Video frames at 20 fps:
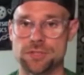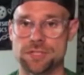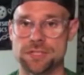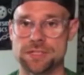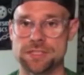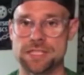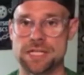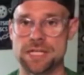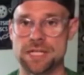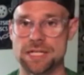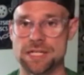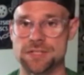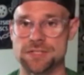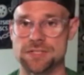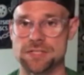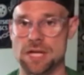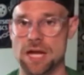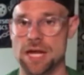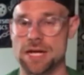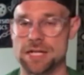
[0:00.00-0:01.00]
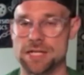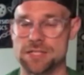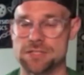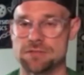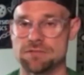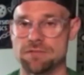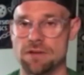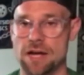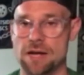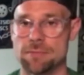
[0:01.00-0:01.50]
to the teeniest,
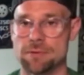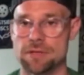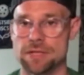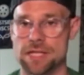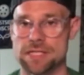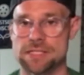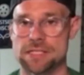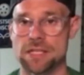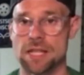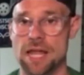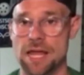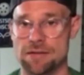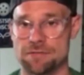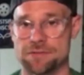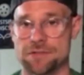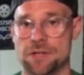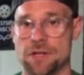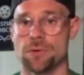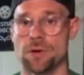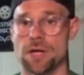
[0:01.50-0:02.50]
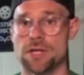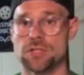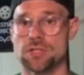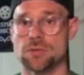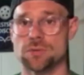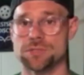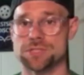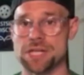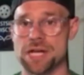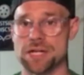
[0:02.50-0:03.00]
tiniest fiber that's left. The grade
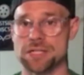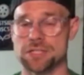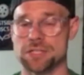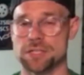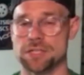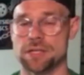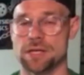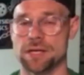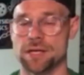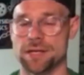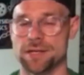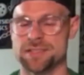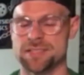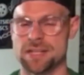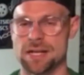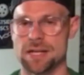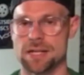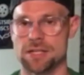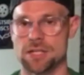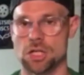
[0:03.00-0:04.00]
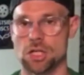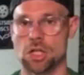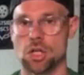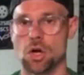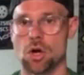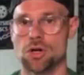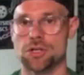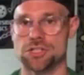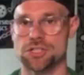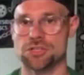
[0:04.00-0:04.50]
2 is actually it's kind of the
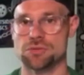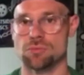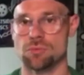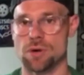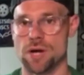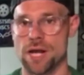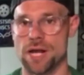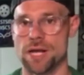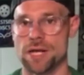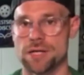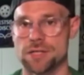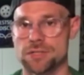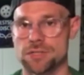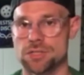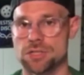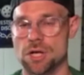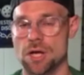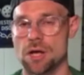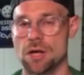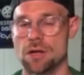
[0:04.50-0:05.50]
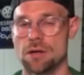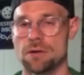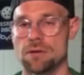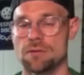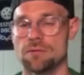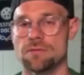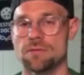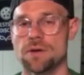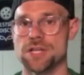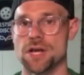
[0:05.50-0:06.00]
largest range
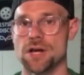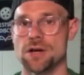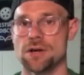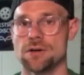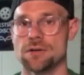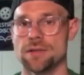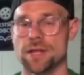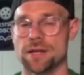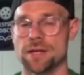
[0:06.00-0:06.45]
of tear